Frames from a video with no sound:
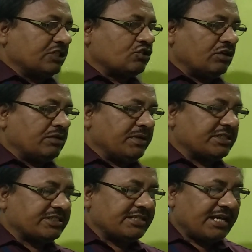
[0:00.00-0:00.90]
should be
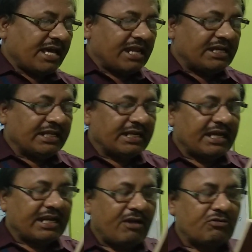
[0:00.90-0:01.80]
snarling
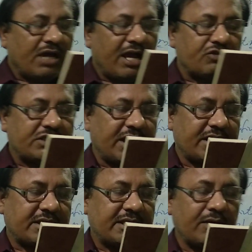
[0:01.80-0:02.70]
around
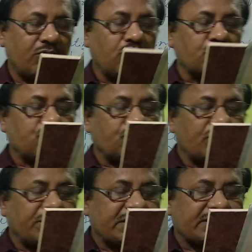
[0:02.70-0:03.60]
houses. Who
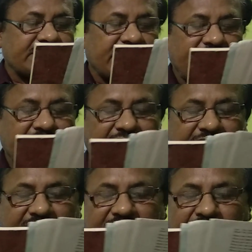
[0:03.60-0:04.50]
should be
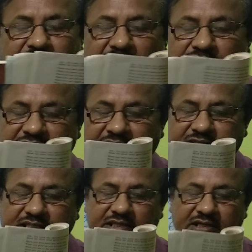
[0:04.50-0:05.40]
snarling around
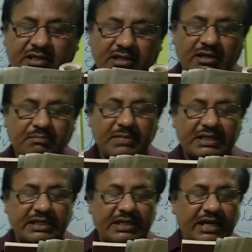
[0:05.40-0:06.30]
houses?
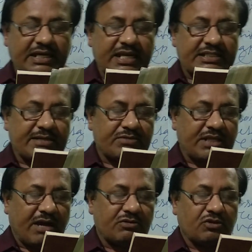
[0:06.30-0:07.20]
Making aggressive
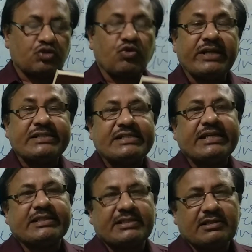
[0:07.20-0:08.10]
sound, showing
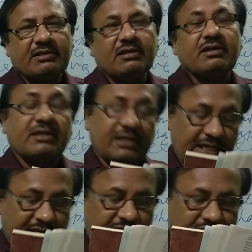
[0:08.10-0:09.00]
teeth.
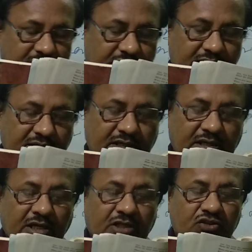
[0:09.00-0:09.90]
Tiger.
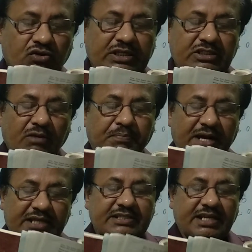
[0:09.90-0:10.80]
So in the
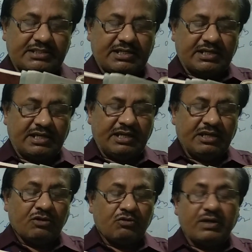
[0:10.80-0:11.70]
first
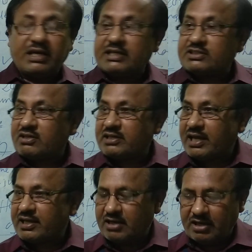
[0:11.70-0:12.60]
stanza, where is the
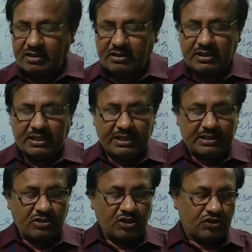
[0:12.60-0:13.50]
tiger?
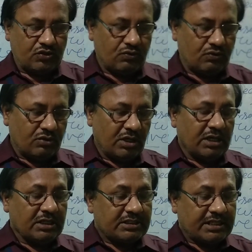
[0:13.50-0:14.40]
In the zoo.
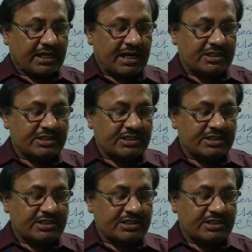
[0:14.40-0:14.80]
Second